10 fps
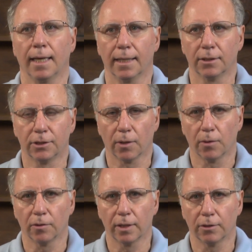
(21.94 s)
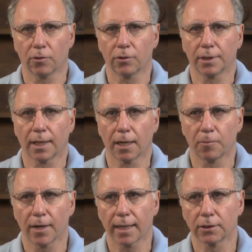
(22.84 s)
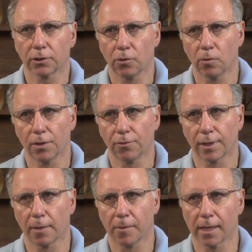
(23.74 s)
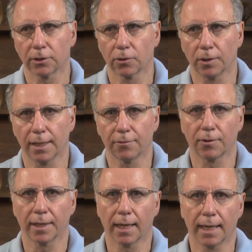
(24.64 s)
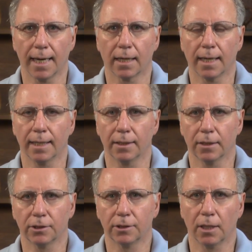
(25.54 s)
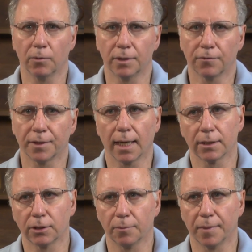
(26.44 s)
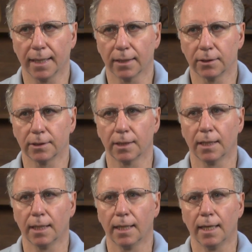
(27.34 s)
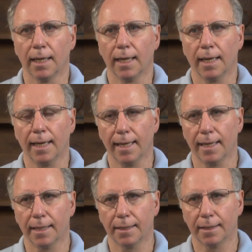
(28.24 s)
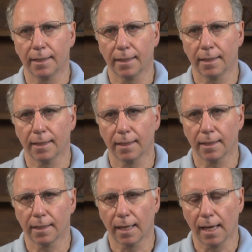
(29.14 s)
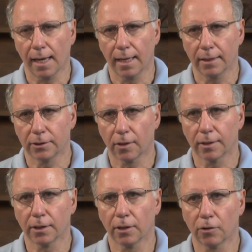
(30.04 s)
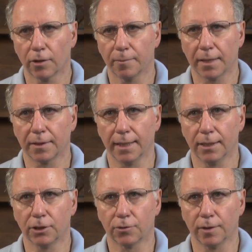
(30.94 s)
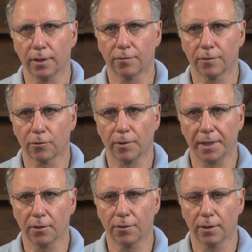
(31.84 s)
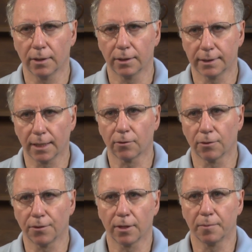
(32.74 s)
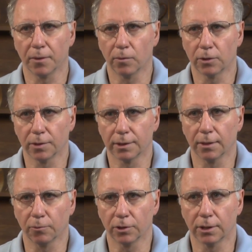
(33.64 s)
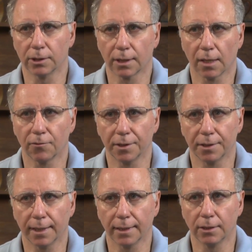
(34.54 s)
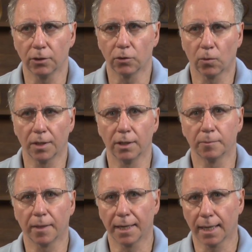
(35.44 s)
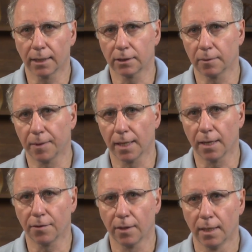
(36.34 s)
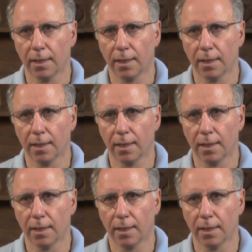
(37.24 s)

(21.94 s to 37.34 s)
And so I enrolled in chiropractic school, went through chiropractic school, and after I got out, I studied with different osteopaths. And I started to learn about the history of craniosacral therapy, it was discovered in the 1920s by an osteopath